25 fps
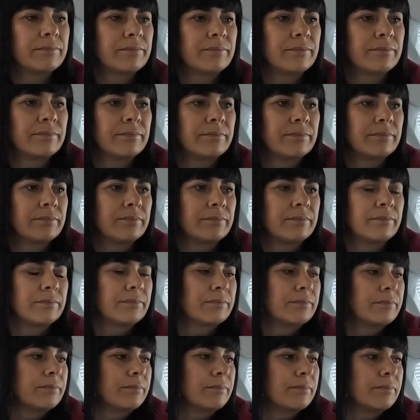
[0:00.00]

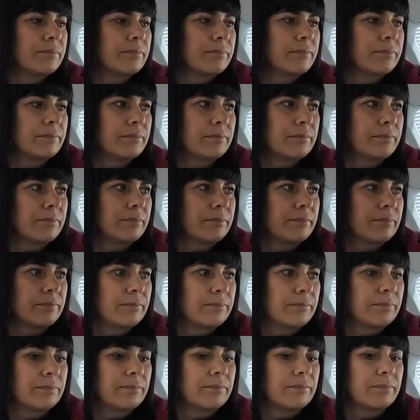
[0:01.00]

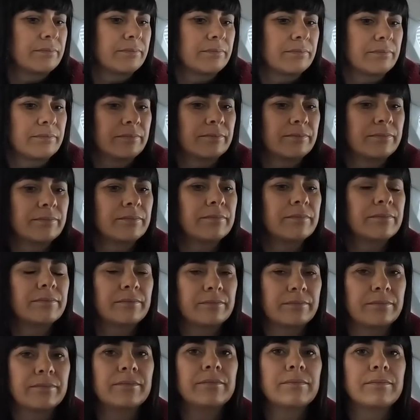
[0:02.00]

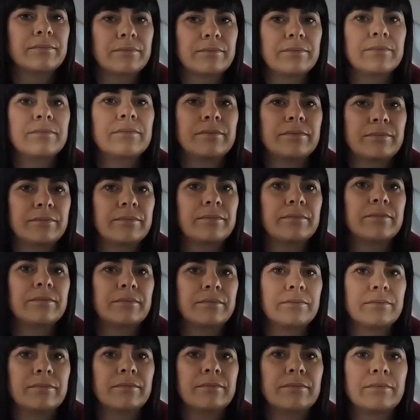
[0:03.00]

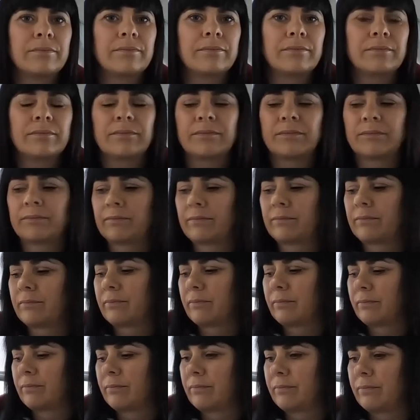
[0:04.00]

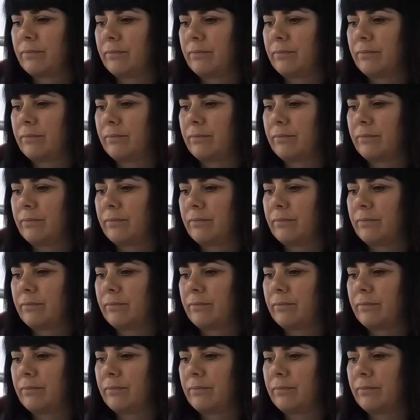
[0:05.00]
This person isn't speaking.